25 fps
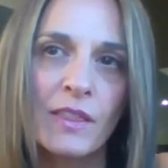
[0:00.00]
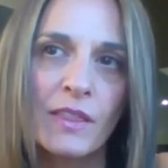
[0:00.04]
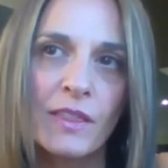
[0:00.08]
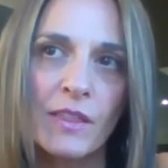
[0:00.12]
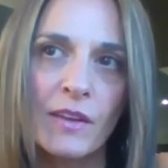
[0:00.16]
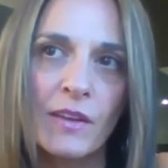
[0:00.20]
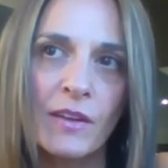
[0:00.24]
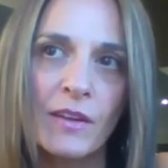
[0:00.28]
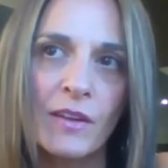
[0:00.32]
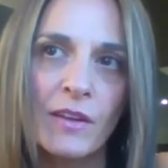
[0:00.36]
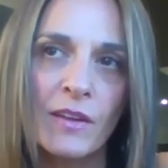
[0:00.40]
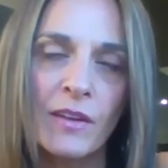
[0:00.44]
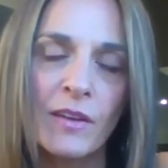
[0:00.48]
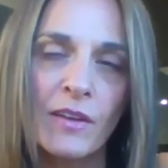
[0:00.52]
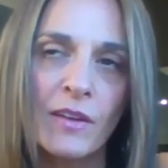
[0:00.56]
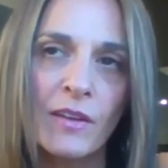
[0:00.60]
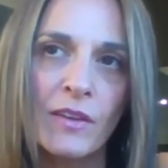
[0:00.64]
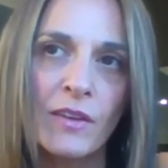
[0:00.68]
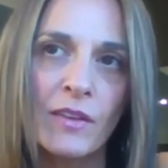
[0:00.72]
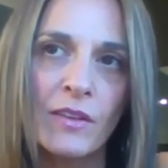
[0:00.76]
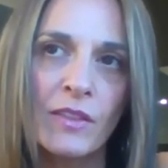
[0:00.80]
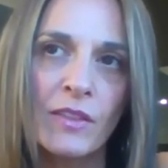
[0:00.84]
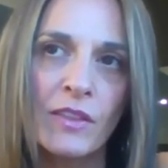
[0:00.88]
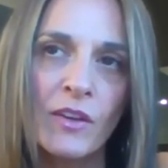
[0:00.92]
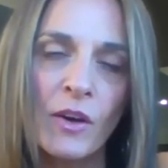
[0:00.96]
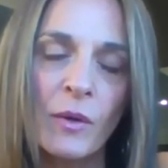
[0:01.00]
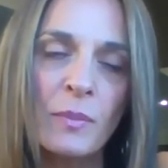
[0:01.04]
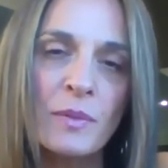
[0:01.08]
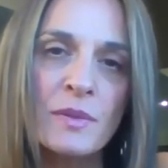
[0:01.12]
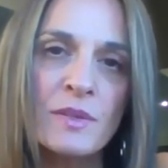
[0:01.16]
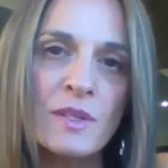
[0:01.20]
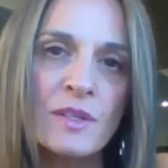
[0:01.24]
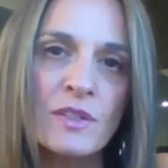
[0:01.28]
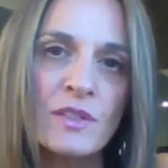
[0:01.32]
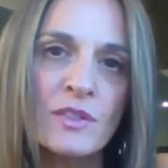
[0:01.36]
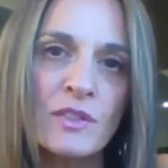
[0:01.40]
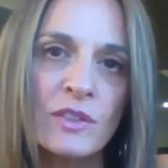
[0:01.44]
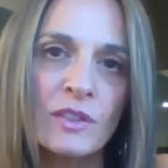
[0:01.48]
the
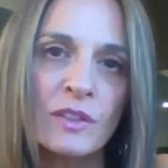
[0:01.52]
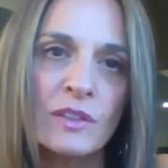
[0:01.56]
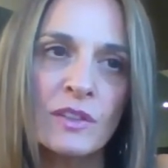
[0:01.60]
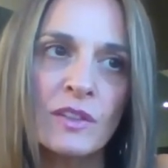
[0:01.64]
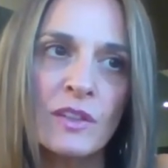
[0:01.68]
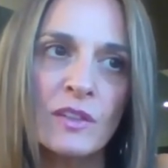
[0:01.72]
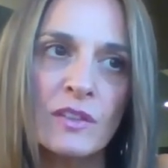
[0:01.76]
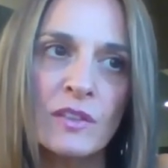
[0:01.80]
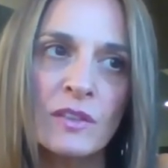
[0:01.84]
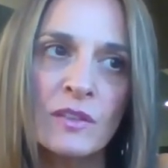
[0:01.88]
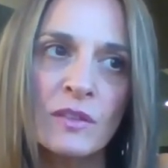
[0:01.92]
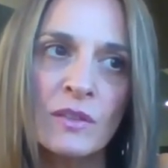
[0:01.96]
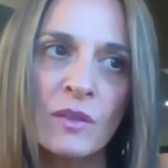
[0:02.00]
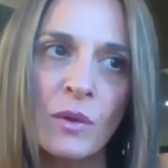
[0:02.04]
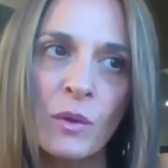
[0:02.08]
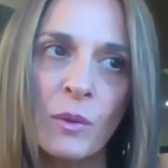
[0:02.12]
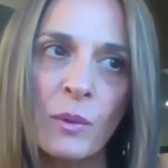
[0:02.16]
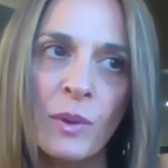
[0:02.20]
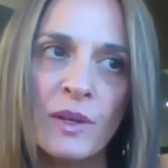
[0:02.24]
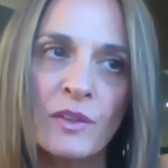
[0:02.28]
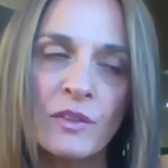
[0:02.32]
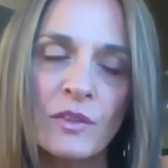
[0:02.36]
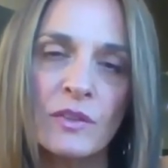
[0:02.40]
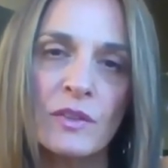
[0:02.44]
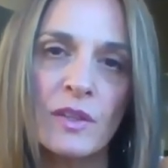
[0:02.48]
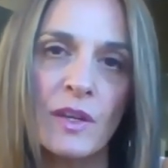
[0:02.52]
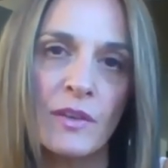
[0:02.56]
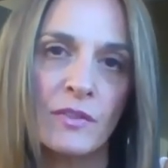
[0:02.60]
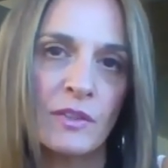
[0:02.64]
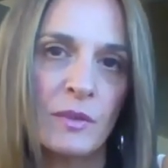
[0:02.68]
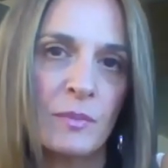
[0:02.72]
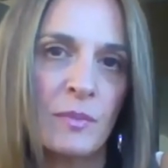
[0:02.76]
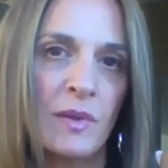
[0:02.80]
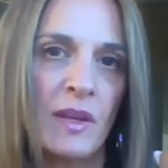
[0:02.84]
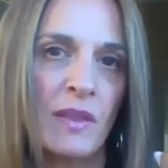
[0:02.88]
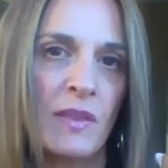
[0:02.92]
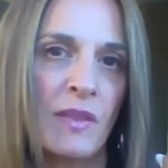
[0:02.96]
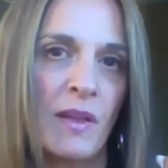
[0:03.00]
opposition doesn't always just have to
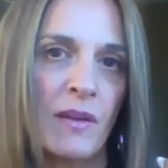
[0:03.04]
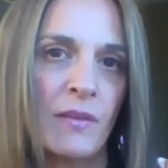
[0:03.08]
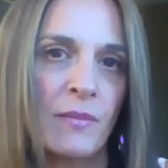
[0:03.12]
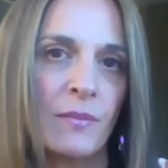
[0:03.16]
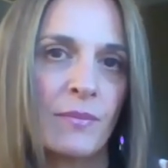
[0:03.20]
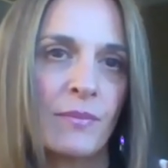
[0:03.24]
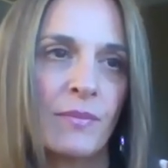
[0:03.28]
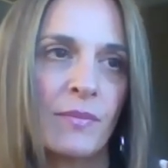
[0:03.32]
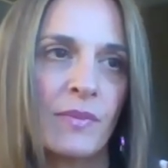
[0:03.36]
be that